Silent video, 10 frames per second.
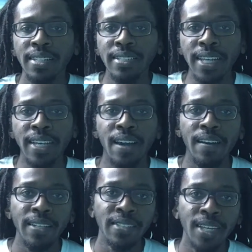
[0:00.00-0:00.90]
Take care of
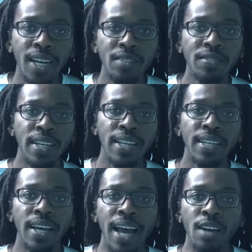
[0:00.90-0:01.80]
yourselves, and
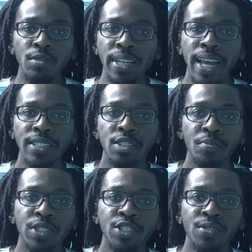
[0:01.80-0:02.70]
I will catch up
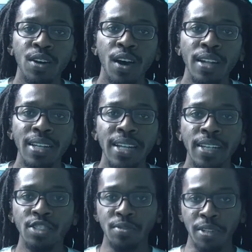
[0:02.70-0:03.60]
with you on the
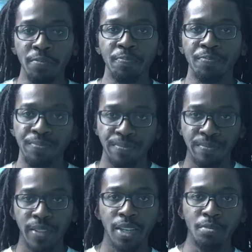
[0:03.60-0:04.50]
next one.
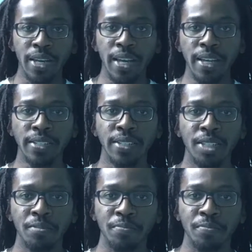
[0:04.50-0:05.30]
Peace.